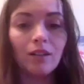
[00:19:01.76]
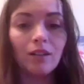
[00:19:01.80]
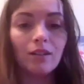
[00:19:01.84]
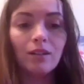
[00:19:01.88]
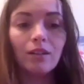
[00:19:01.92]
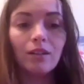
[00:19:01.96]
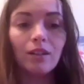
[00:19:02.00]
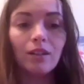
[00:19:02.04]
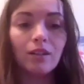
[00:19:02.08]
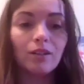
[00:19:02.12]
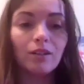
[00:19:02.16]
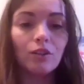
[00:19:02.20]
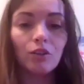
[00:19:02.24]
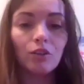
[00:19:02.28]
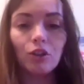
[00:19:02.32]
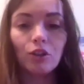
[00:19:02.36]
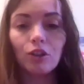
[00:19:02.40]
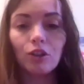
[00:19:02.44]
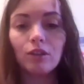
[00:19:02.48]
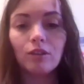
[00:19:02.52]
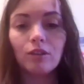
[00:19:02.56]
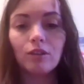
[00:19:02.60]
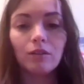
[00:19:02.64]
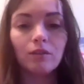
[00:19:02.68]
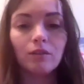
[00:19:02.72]
any
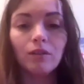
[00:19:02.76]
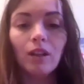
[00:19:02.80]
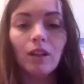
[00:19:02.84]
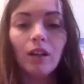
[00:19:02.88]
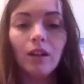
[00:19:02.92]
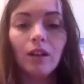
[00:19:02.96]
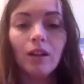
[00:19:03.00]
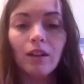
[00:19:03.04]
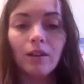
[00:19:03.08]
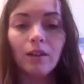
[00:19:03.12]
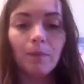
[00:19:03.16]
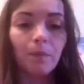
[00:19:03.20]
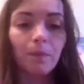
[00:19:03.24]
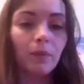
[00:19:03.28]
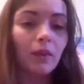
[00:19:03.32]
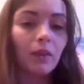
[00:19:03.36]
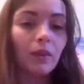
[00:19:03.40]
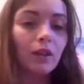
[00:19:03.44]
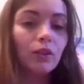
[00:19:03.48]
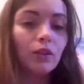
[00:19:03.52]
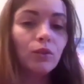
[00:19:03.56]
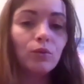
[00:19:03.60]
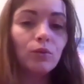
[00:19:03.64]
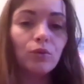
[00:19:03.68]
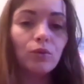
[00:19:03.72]
additional
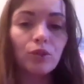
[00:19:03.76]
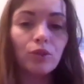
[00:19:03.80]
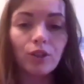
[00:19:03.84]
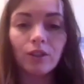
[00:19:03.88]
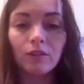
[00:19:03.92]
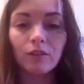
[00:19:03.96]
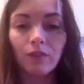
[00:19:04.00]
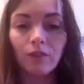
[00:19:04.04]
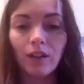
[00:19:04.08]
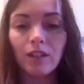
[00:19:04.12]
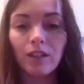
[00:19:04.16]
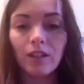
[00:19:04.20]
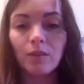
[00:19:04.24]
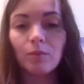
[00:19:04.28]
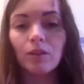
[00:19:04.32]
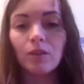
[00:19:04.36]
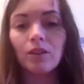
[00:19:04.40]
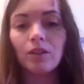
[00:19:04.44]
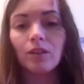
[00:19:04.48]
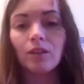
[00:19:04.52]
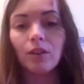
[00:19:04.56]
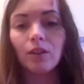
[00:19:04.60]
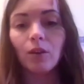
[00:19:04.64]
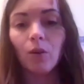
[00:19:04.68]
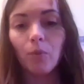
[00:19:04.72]
huge
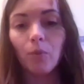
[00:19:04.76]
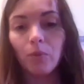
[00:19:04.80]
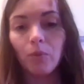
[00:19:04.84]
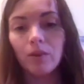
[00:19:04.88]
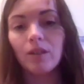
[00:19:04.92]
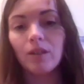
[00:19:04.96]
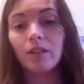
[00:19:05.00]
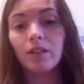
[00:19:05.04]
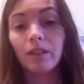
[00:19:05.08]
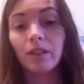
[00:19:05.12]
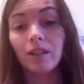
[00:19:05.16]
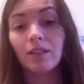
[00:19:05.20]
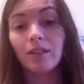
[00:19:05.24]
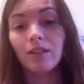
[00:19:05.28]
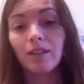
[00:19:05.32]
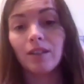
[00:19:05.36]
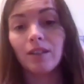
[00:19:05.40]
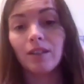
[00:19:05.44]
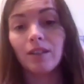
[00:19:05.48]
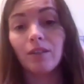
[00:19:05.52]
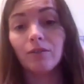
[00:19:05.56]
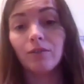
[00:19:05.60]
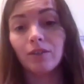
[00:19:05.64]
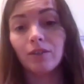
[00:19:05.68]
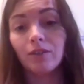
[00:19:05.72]
investment, the companies can
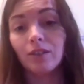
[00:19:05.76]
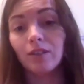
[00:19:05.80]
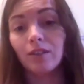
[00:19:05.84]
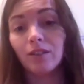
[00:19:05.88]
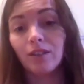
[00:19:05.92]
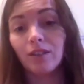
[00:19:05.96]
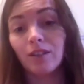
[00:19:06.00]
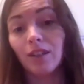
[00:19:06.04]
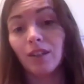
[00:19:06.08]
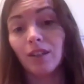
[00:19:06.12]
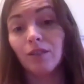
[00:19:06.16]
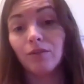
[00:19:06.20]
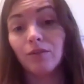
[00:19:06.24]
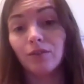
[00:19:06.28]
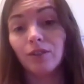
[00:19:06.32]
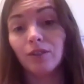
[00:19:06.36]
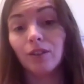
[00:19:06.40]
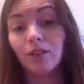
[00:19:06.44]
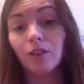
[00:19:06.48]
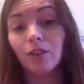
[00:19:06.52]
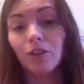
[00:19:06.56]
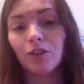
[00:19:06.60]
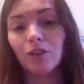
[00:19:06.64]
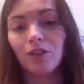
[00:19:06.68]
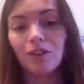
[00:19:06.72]
save a
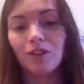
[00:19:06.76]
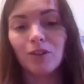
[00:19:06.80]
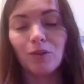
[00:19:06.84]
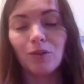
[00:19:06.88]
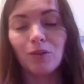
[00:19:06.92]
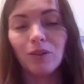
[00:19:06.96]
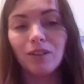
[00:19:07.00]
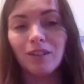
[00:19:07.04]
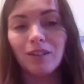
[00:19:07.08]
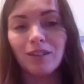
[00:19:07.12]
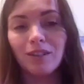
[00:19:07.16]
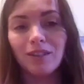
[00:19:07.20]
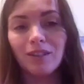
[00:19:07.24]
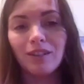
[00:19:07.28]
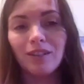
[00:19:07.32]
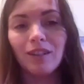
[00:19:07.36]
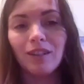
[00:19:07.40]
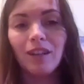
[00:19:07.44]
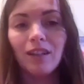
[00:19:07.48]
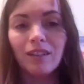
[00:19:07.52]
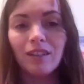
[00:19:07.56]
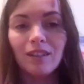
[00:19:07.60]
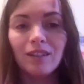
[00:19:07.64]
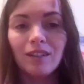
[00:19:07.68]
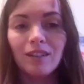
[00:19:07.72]
lot. So, and this
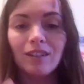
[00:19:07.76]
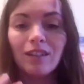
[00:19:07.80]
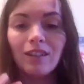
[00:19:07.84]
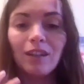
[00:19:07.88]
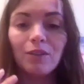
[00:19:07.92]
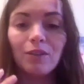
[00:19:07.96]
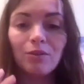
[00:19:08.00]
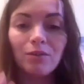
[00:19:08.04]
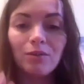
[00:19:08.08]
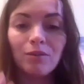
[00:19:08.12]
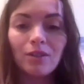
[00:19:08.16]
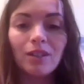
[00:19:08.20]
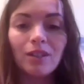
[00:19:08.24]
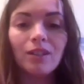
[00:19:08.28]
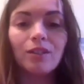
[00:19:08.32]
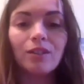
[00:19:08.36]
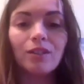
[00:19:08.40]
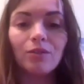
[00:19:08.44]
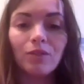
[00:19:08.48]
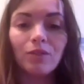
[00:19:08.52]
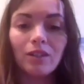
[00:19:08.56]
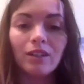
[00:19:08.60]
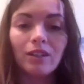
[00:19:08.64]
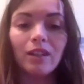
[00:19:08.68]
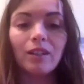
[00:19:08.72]
is I
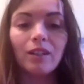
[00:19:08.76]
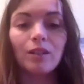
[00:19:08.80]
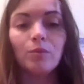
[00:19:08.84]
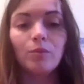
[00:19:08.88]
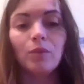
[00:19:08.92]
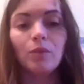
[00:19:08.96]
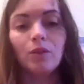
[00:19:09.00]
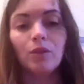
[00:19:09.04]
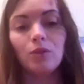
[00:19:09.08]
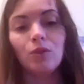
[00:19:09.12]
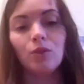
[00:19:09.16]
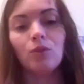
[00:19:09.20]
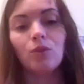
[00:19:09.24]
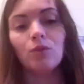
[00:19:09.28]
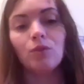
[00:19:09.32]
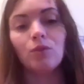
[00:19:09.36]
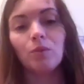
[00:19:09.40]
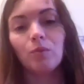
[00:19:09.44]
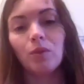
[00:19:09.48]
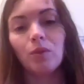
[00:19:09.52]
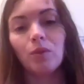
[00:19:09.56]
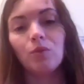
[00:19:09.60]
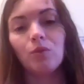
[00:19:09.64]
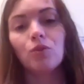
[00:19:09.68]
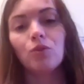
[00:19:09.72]
really like about your
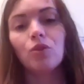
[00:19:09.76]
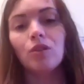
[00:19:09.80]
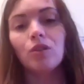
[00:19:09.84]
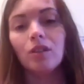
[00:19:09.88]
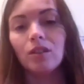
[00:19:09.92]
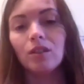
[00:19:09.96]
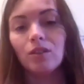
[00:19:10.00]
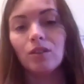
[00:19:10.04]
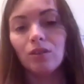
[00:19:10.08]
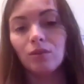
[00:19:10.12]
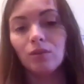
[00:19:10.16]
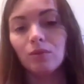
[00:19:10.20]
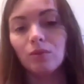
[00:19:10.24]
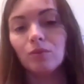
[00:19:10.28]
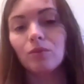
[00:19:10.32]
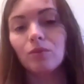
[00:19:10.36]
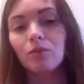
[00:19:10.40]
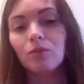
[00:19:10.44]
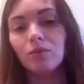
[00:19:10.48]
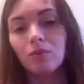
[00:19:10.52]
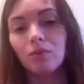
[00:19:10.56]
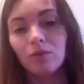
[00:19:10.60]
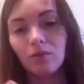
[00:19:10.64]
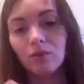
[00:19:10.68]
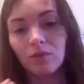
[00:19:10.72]
approach, that
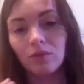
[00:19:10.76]
you